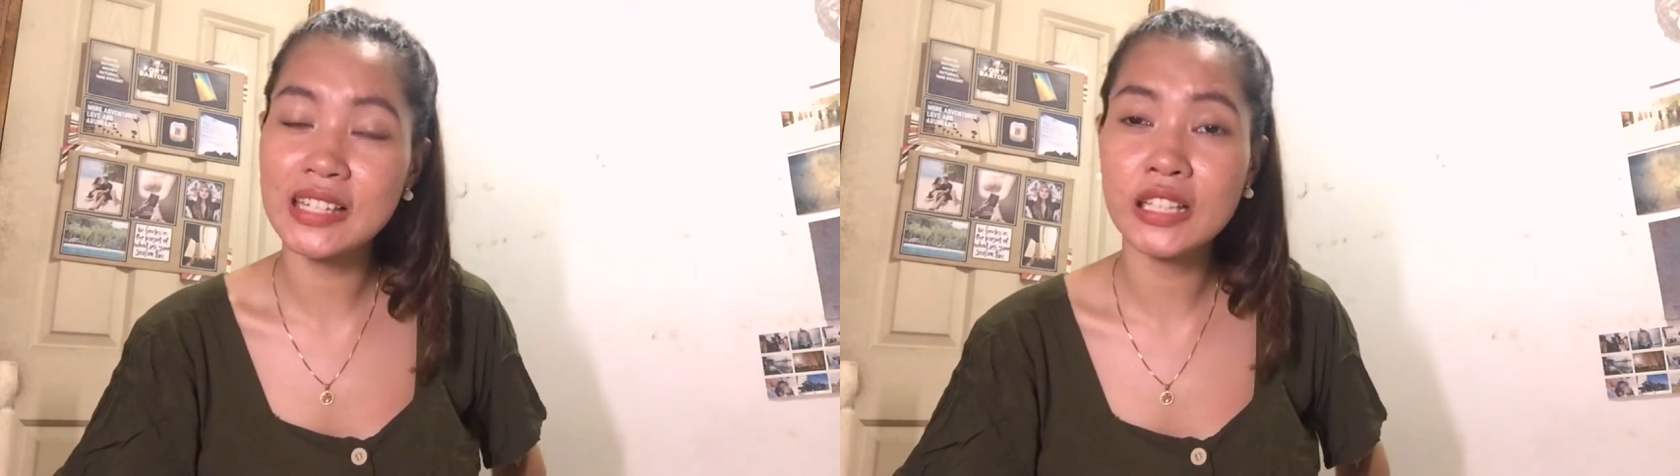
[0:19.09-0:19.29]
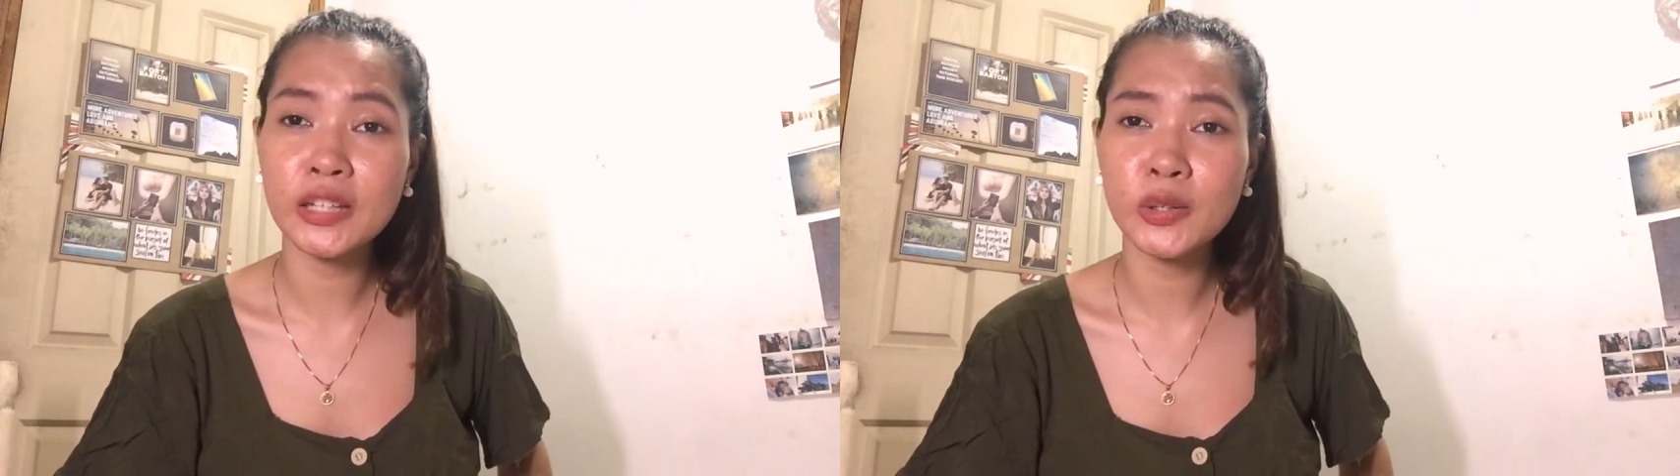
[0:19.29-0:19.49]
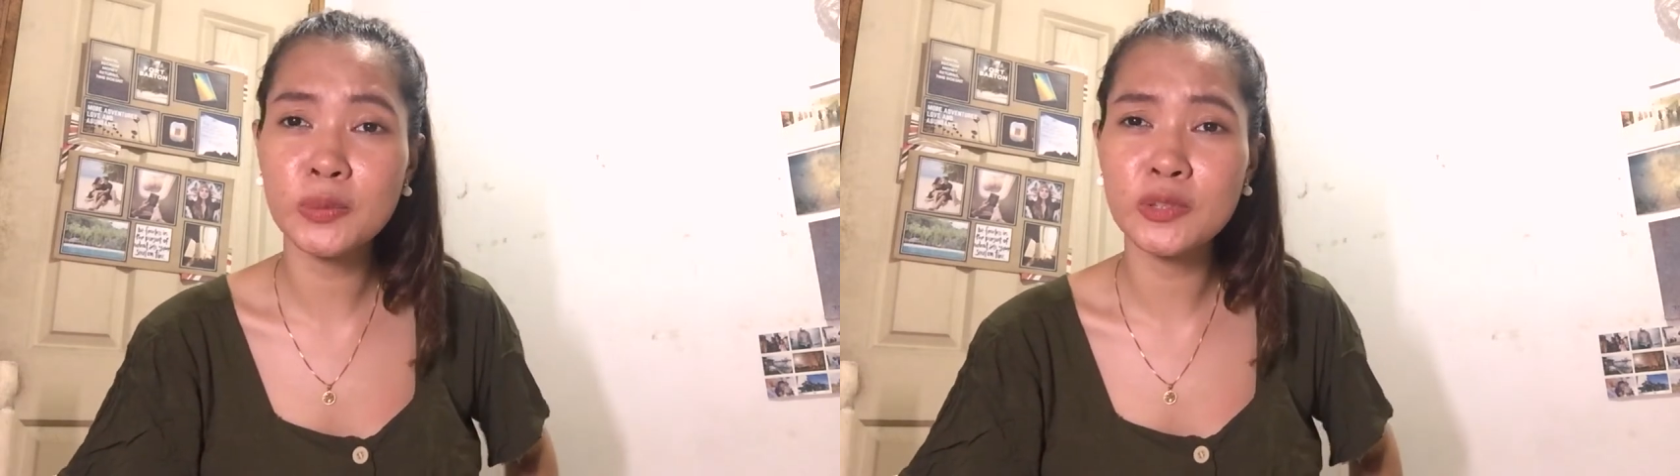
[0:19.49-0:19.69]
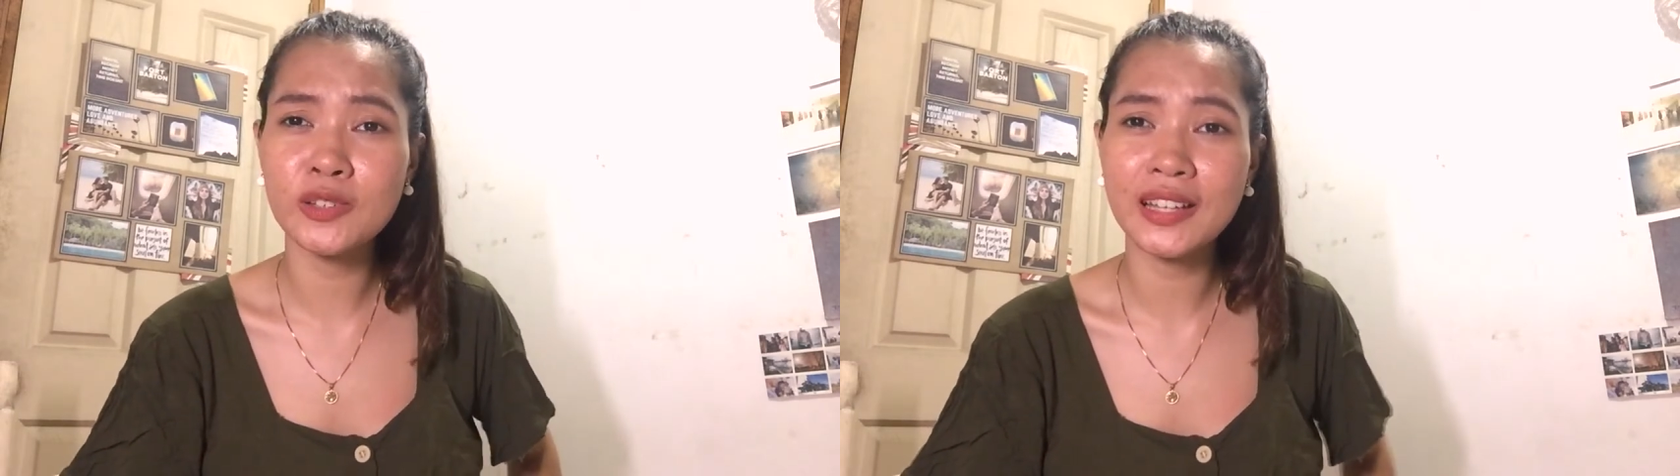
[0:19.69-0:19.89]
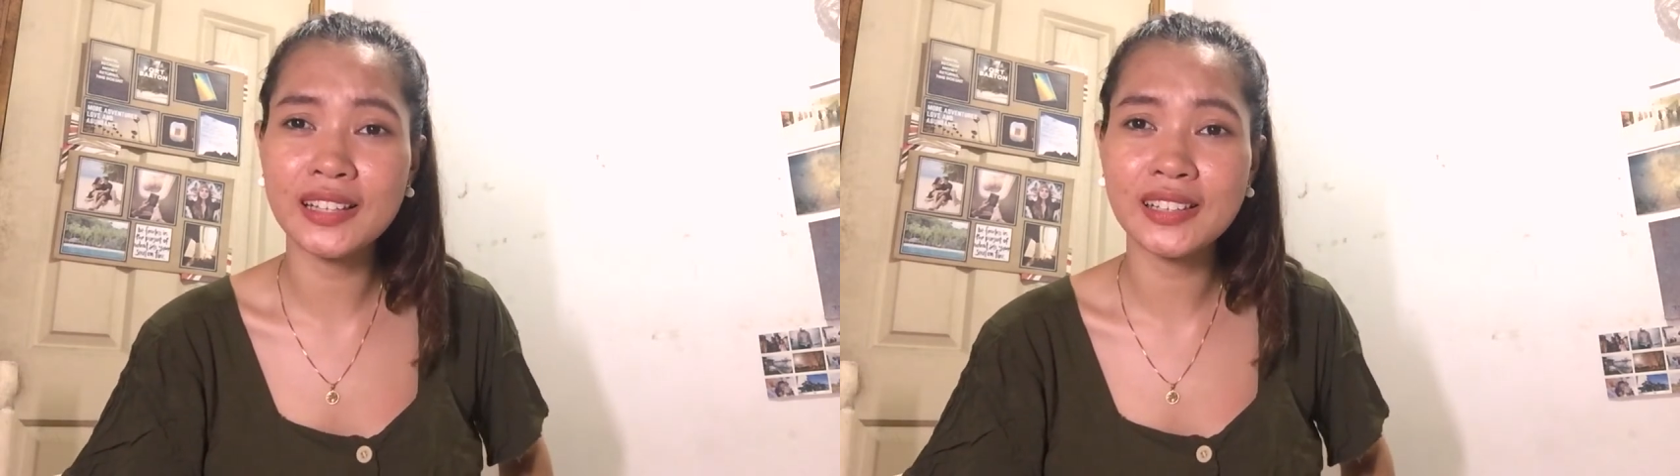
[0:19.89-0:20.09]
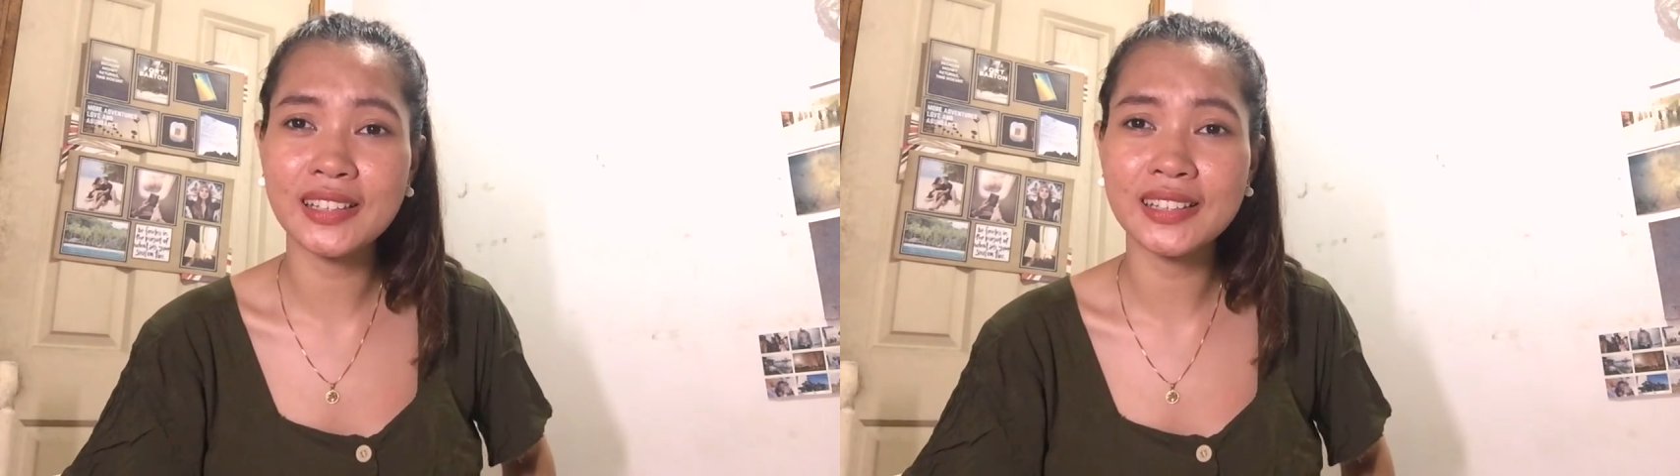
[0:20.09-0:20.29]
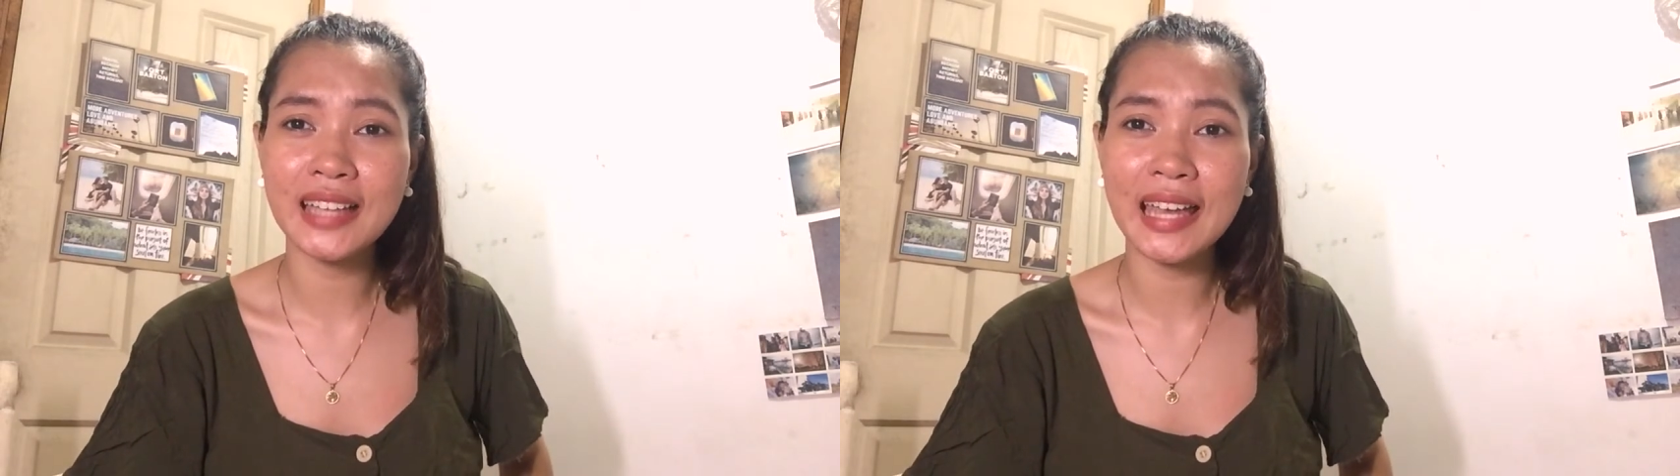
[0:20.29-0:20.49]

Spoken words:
and I hope you liked it.